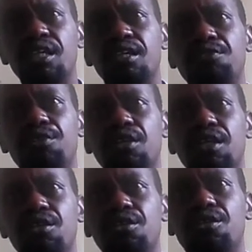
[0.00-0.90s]
For a
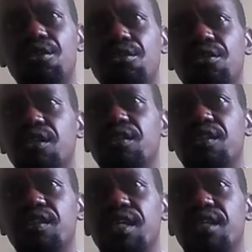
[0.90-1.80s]
local
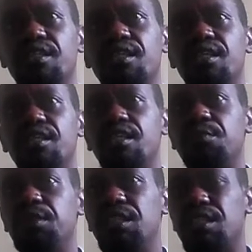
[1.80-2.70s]
resilience and
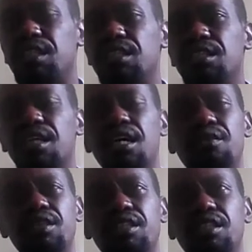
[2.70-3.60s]
adaptation,
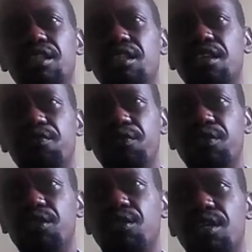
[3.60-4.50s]
arranging
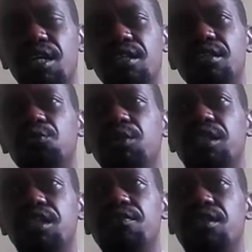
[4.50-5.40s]
everything locally will
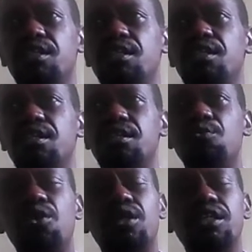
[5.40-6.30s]
give
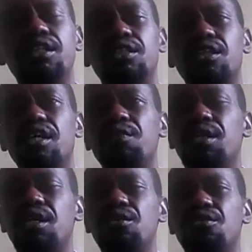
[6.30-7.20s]
work in the
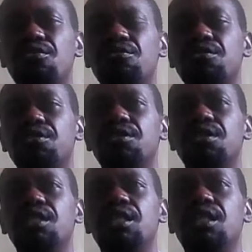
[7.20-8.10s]
area of
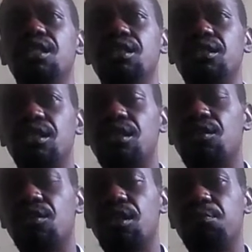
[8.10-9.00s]

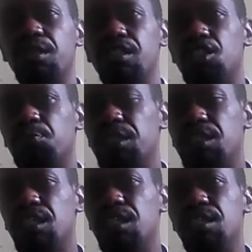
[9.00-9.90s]
stakeholder
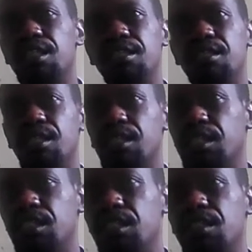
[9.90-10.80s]
participation and
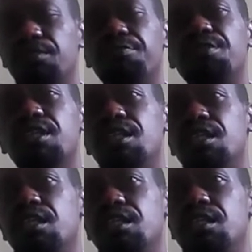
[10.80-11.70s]
delegation.
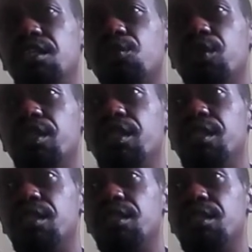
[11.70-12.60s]
This really
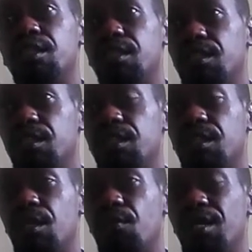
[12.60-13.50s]
needs citizen
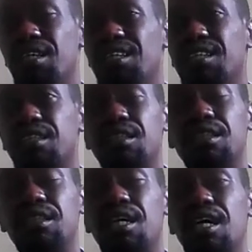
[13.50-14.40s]
awareness,
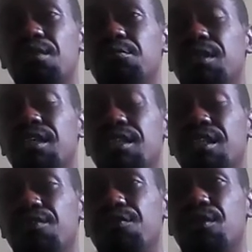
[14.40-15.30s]
time and
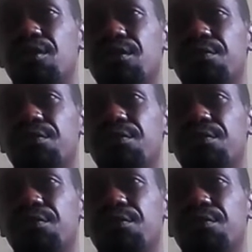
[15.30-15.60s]
effort.